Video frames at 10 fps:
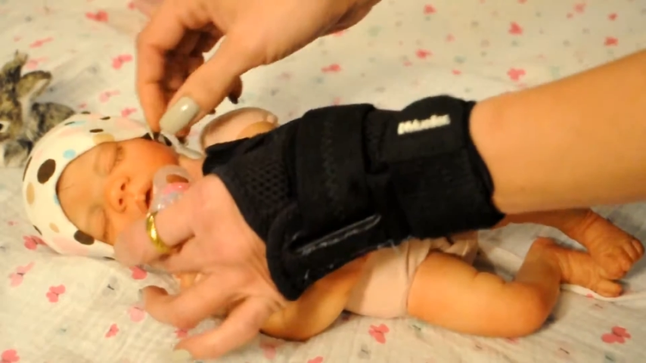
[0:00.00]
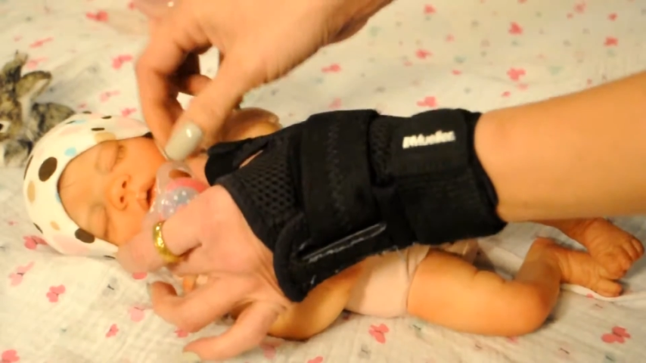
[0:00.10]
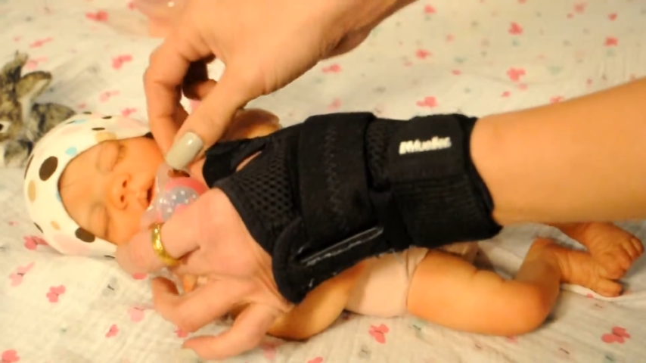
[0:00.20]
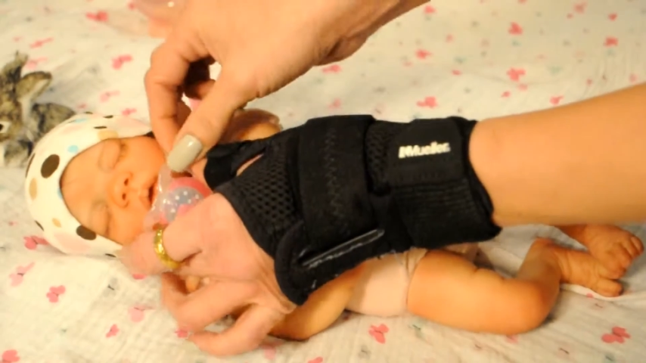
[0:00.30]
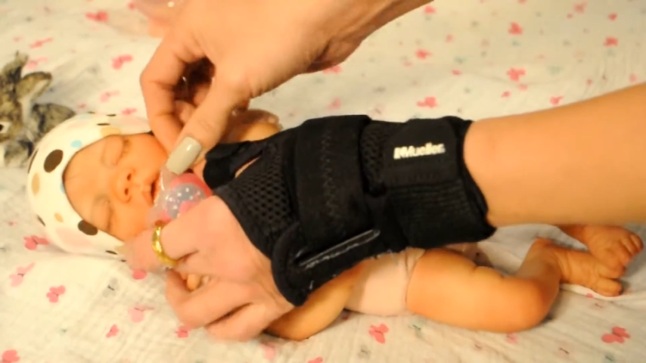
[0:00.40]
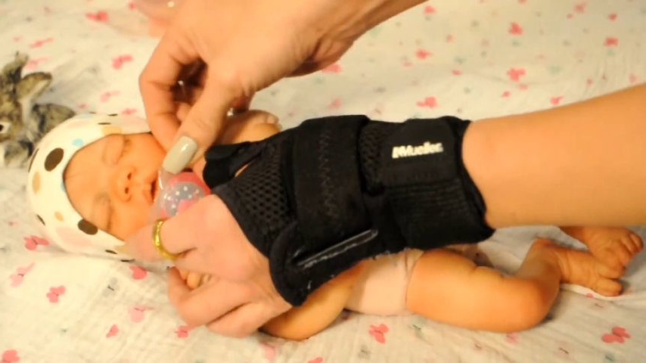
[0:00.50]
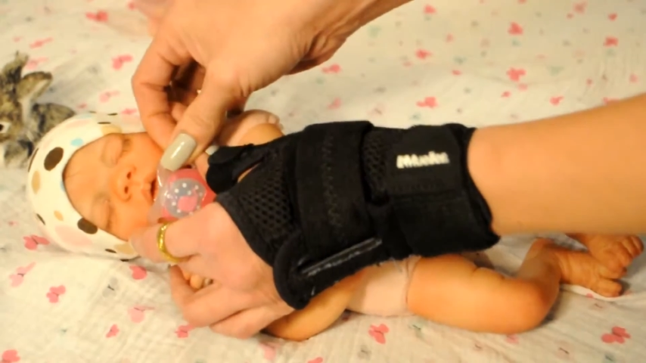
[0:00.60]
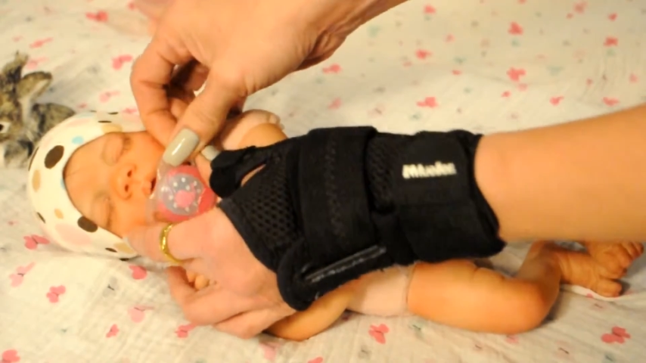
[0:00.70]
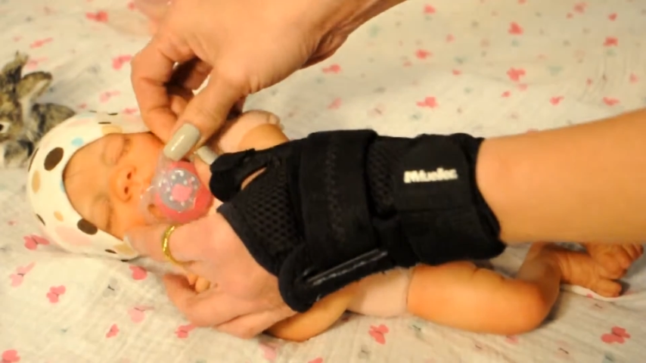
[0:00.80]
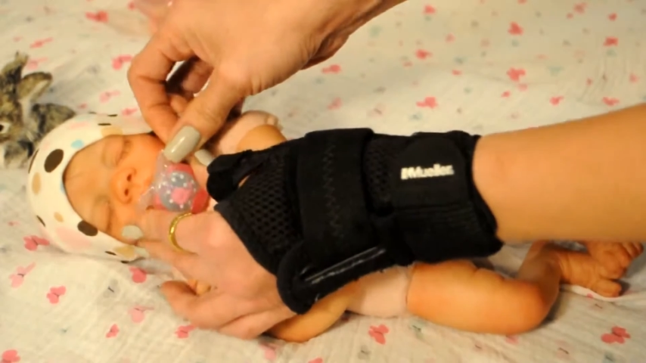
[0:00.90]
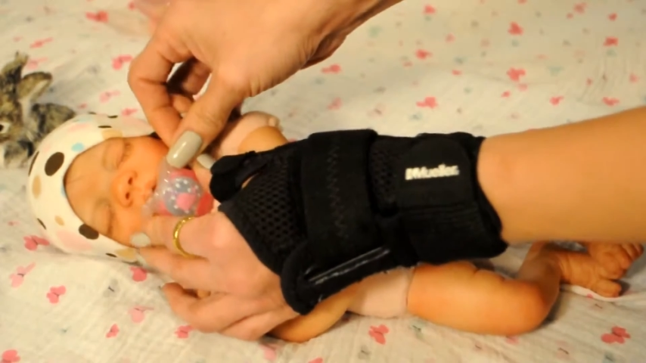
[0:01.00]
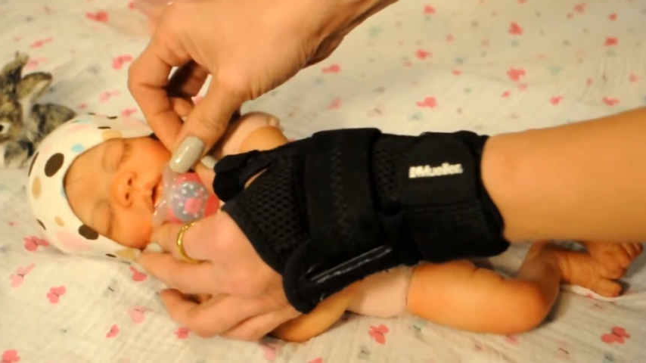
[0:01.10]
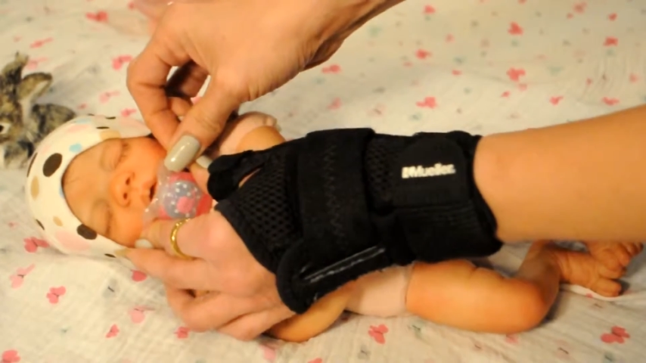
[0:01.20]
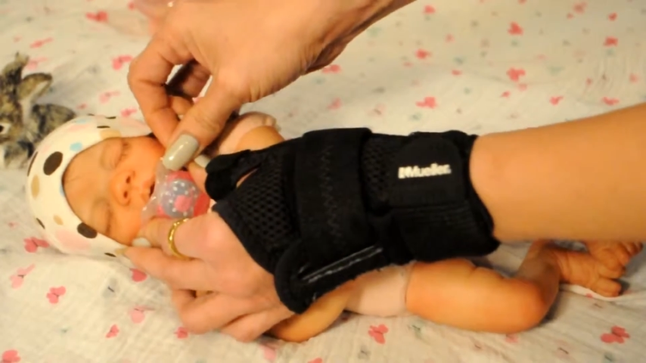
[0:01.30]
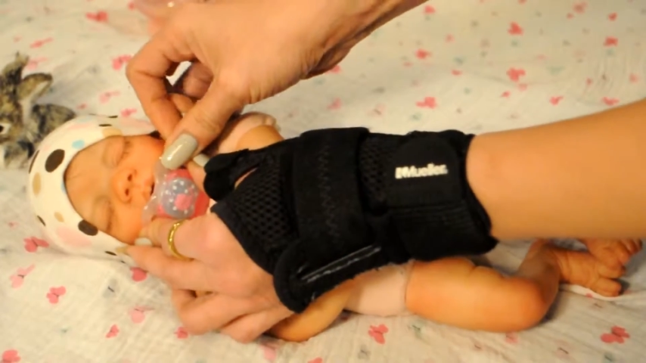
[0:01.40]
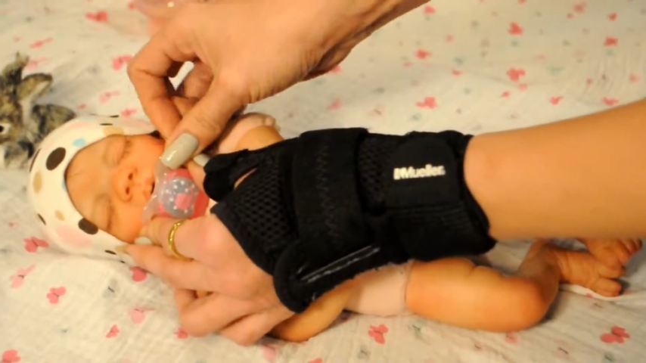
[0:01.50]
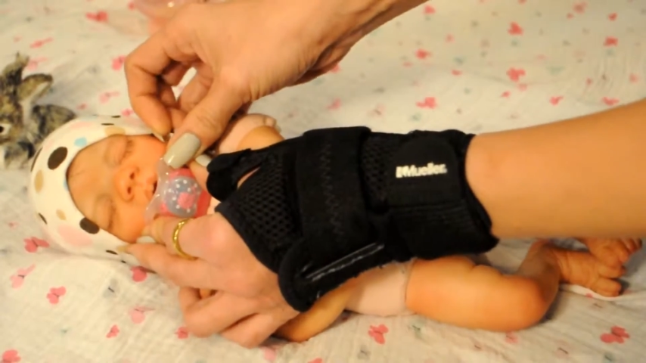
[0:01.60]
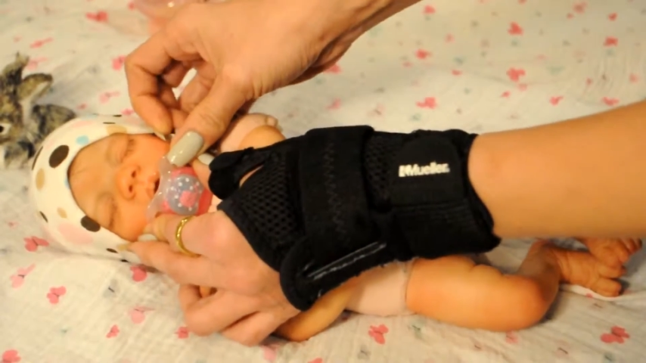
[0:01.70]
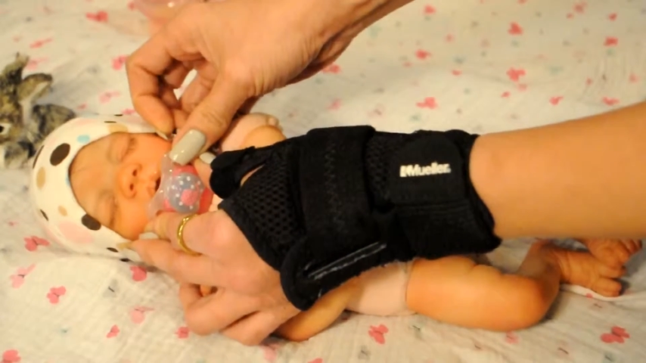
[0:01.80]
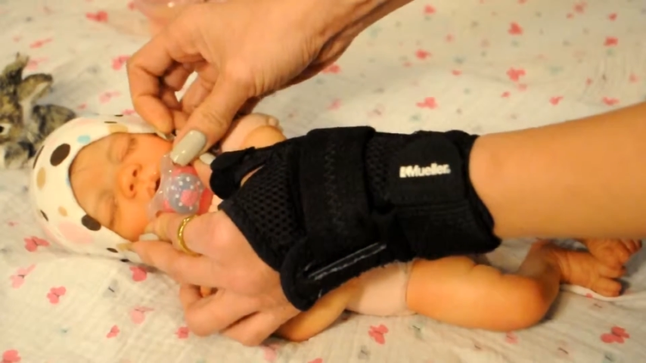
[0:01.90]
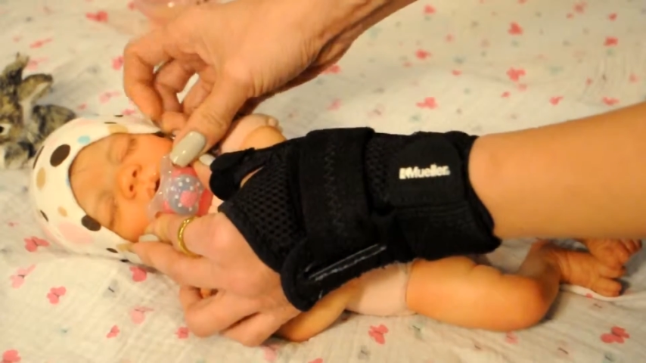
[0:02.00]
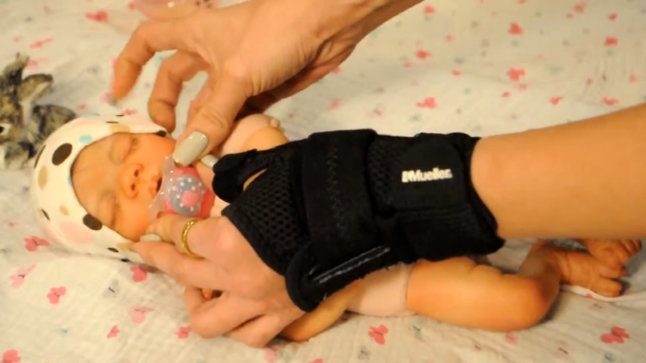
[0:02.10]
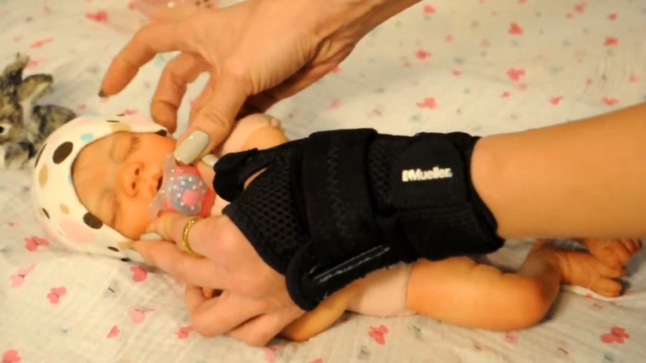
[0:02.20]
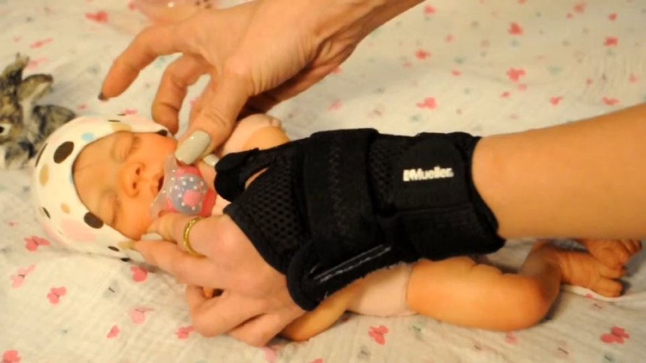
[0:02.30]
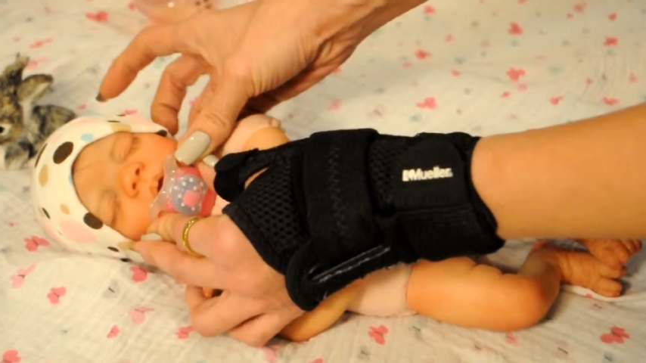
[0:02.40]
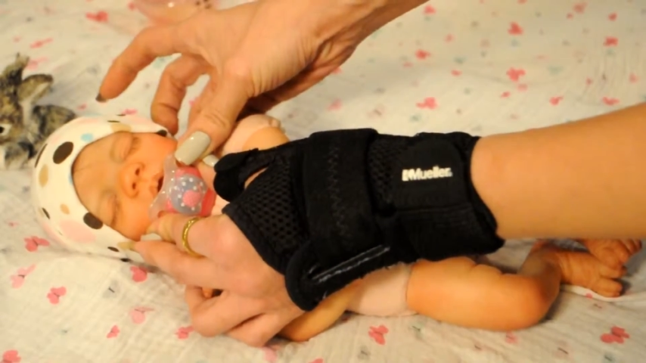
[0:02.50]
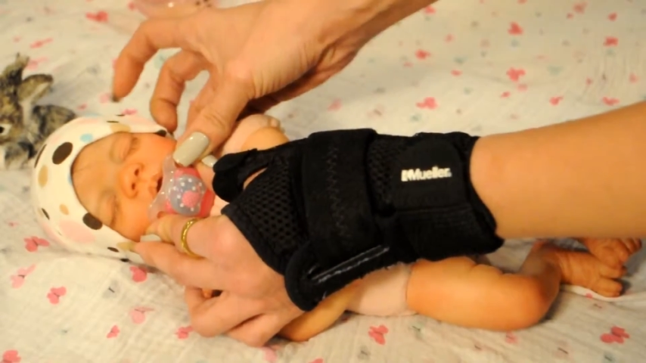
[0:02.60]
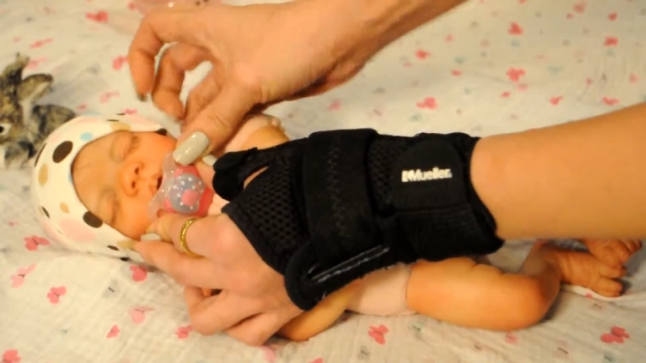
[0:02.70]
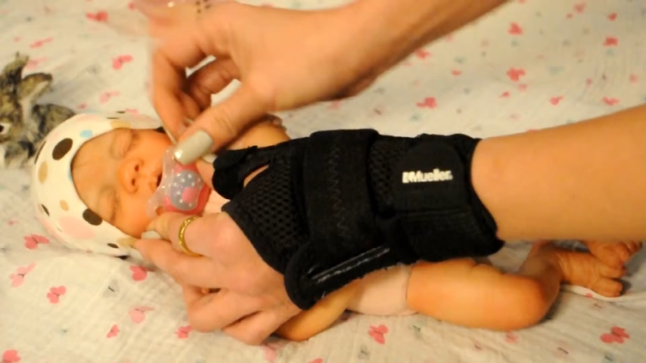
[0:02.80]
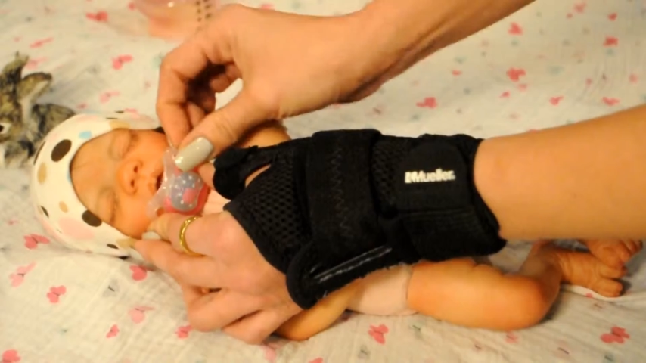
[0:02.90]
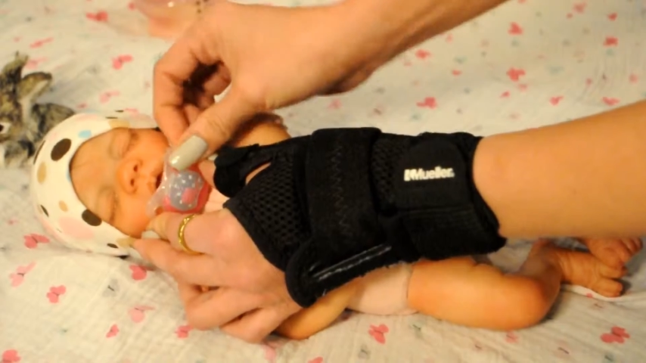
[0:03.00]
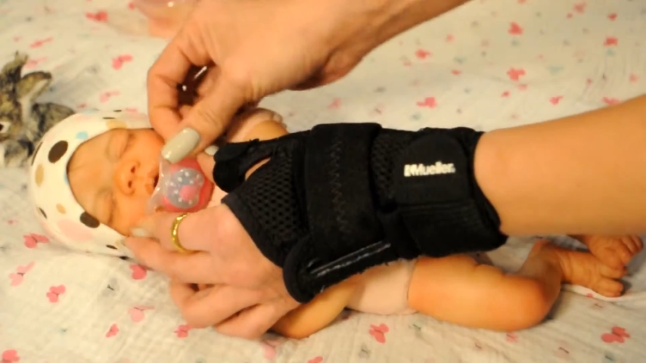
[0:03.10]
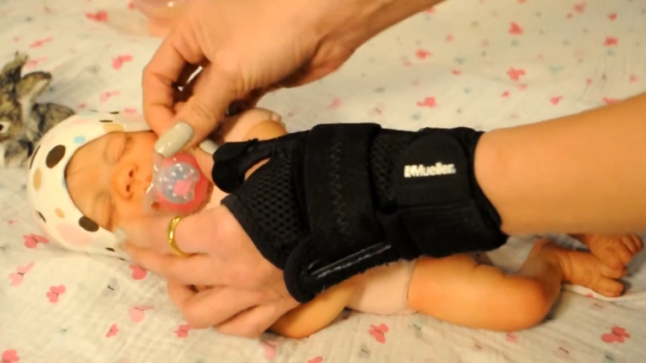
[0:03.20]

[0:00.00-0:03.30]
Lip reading: [unreadable: no face in view]